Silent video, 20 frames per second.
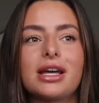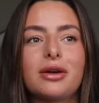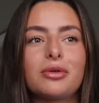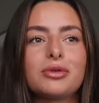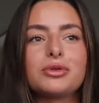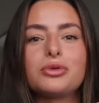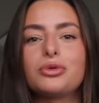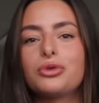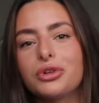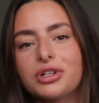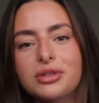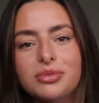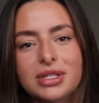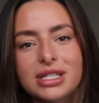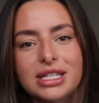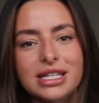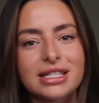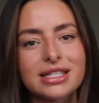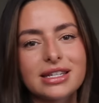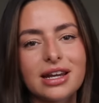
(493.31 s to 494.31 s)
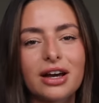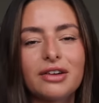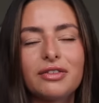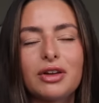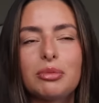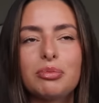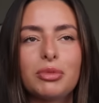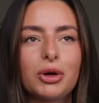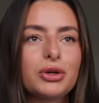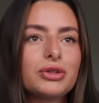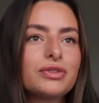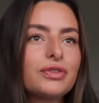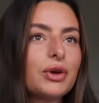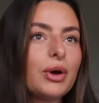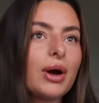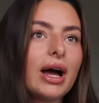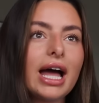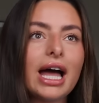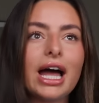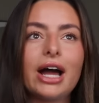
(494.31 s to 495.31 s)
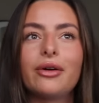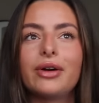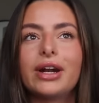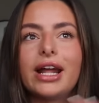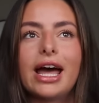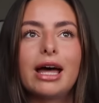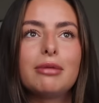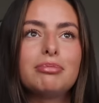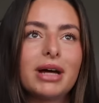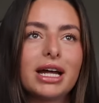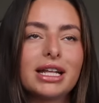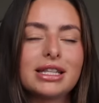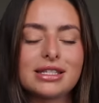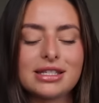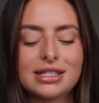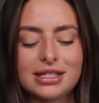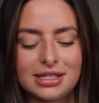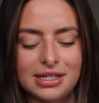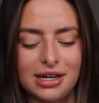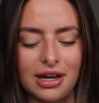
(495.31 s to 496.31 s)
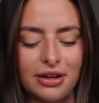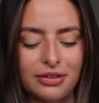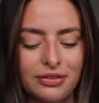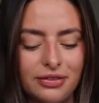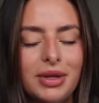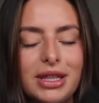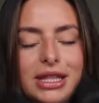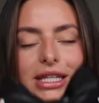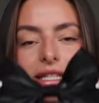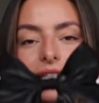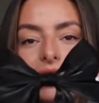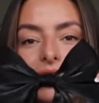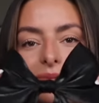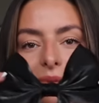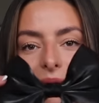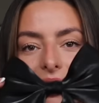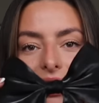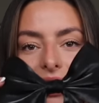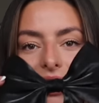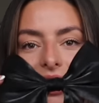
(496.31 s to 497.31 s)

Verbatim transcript: Like it was all Christmassy stuff like bows for your hair and headbands and stuff. But this is one